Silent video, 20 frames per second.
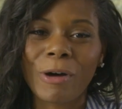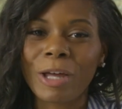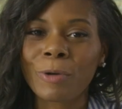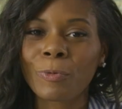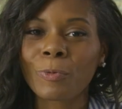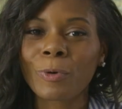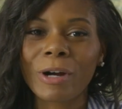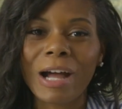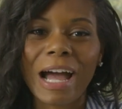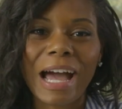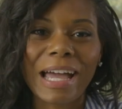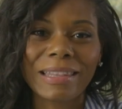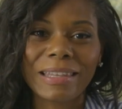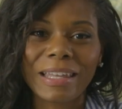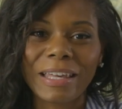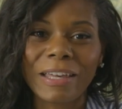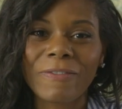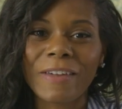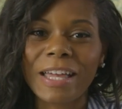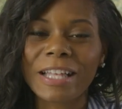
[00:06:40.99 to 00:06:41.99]
And where I
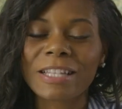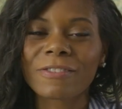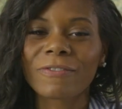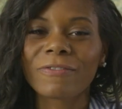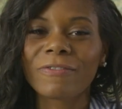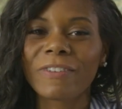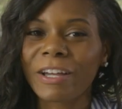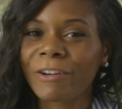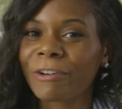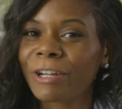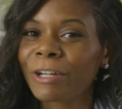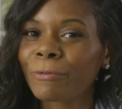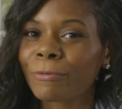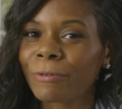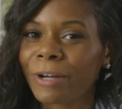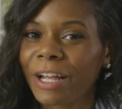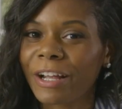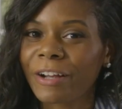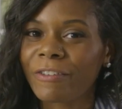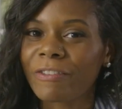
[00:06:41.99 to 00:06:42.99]
live, it's very
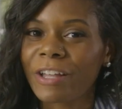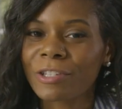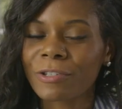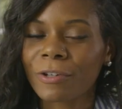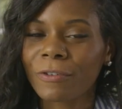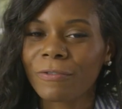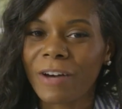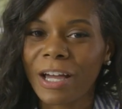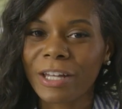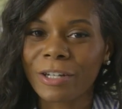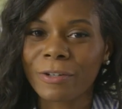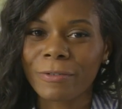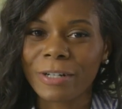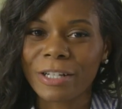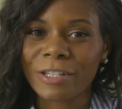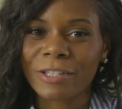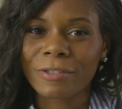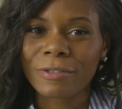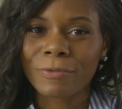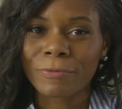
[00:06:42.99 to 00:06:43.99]
rare that you'll find
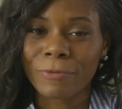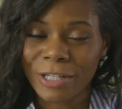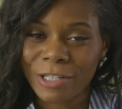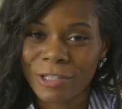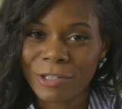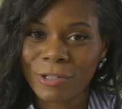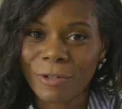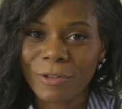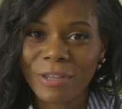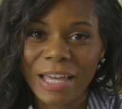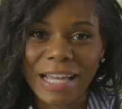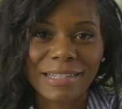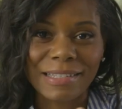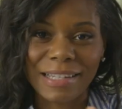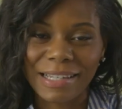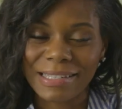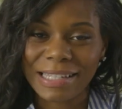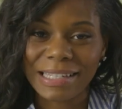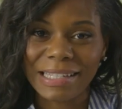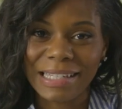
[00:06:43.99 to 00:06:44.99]
a rental that
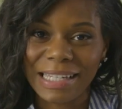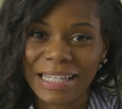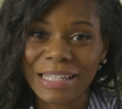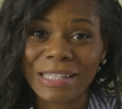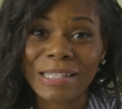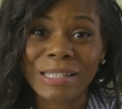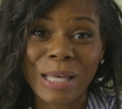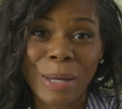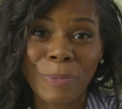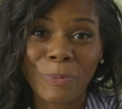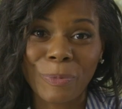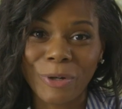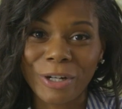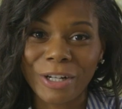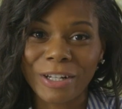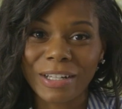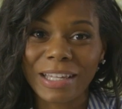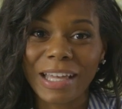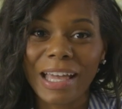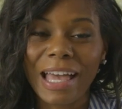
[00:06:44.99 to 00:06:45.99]
doesn't need some
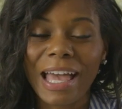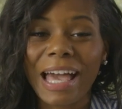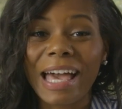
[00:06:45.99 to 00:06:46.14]
work.